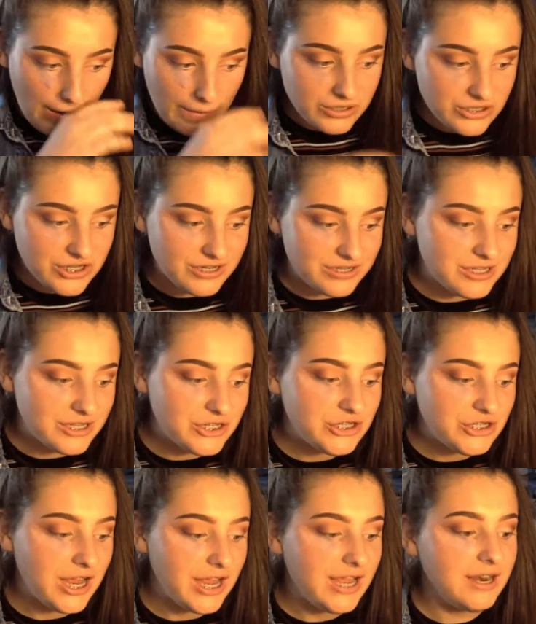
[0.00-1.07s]
which is the
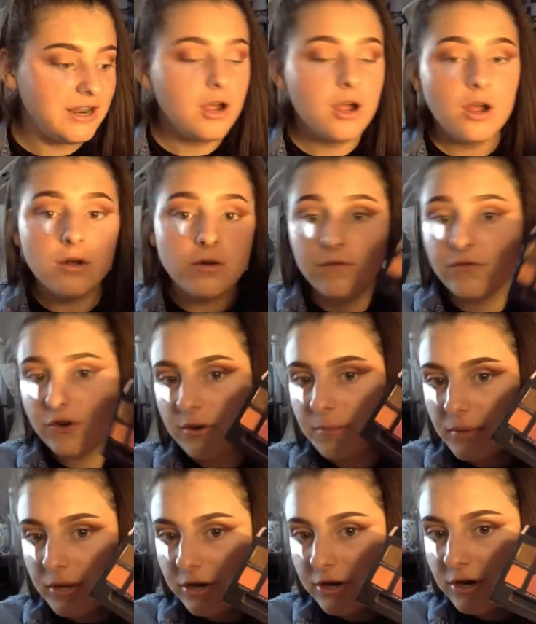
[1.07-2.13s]
shade
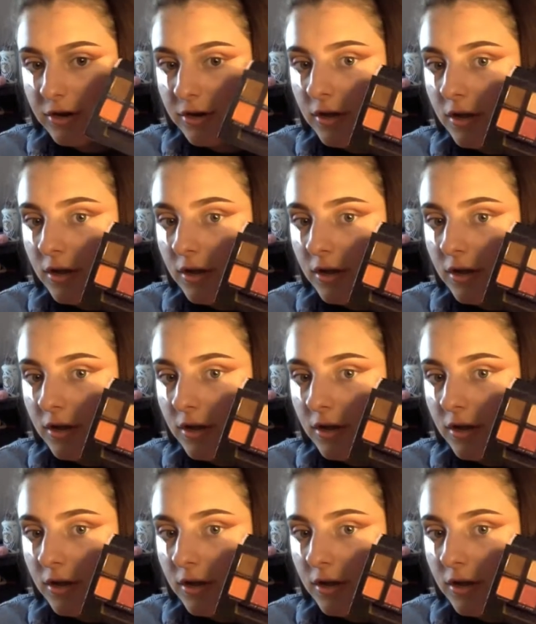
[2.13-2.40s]
Vermeer